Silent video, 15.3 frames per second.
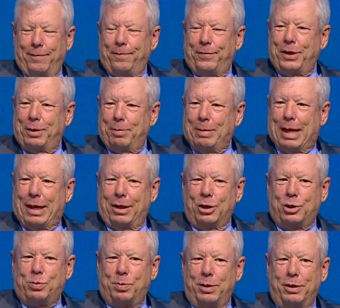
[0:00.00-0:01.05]
that
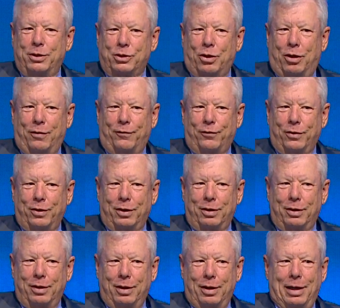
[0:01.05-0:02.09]
management is offering.
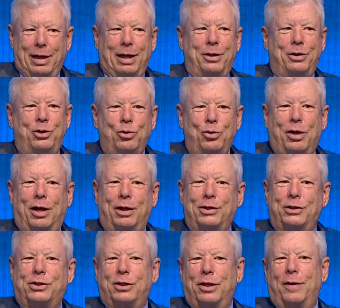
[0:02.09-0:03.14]
And you
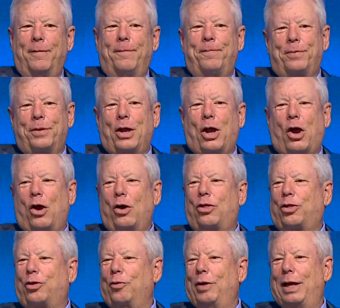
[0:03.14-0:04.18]
guys are
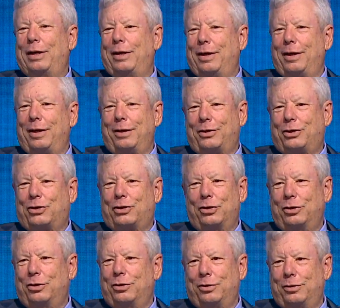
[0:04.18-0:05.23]
threatening
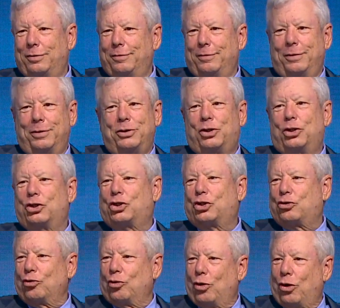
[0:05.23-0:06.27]
to
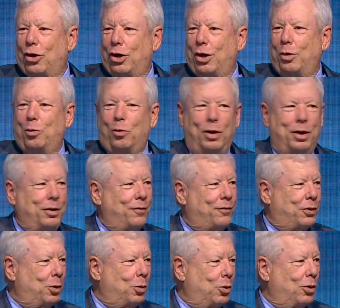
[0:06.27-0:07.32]
destroy one of
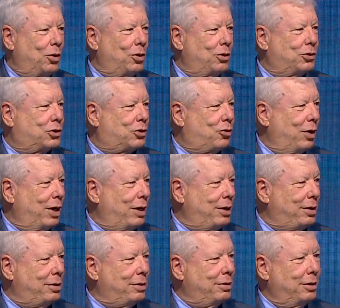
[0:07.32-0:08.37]
the world's
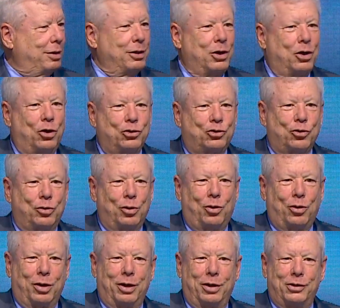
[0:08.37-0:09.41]
great cultural
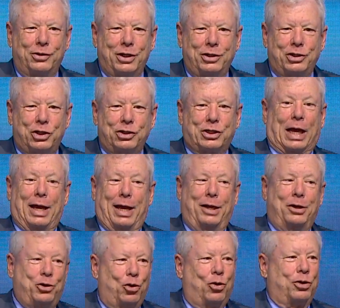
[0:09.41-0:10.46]
organizations
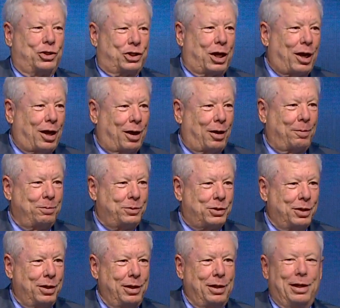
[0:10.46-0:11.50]
and your jobs
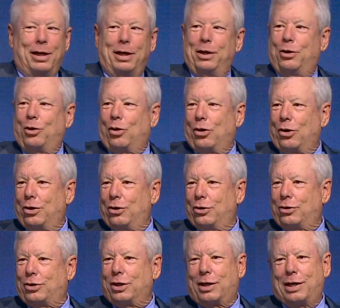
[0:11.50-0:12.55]
in order
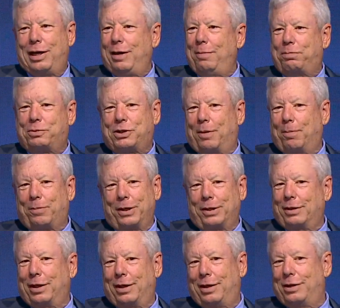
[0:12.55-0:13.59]
to keep something
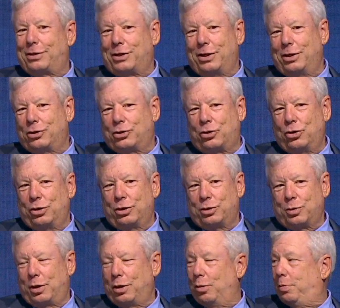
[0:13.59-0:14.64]
that isn't as good as
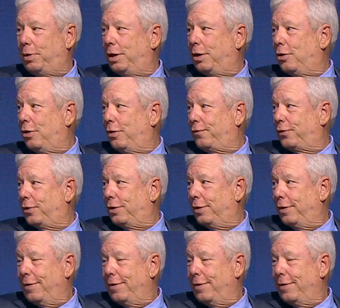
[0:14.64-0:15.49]
what you're being offered.